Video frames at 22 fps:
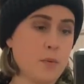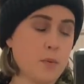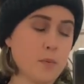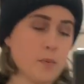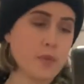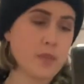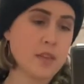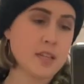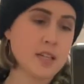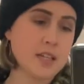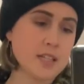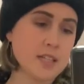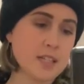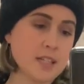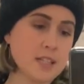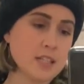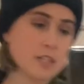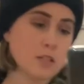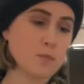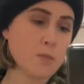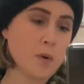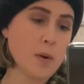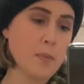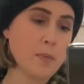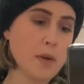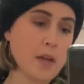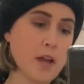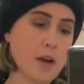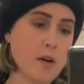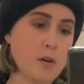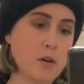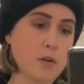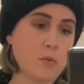this is probably
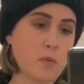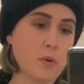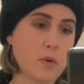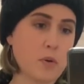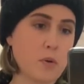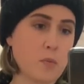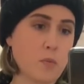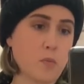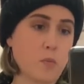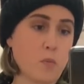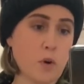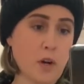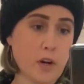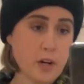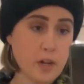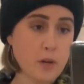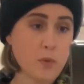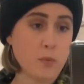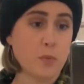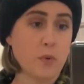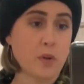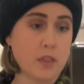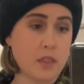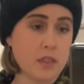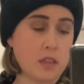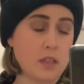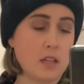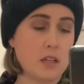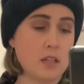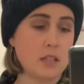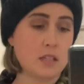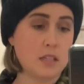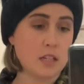how I would wear it with
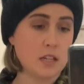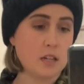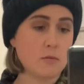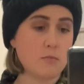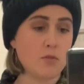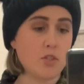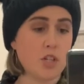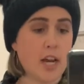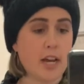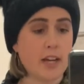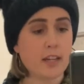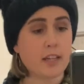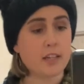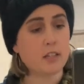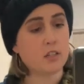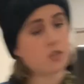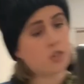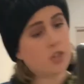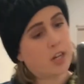the denim jacket.